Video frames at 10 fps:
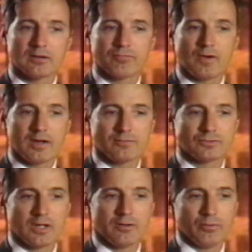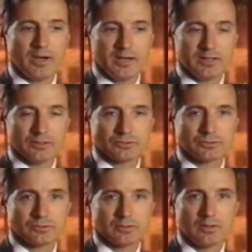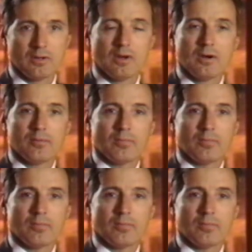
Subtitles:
a 5-state radius.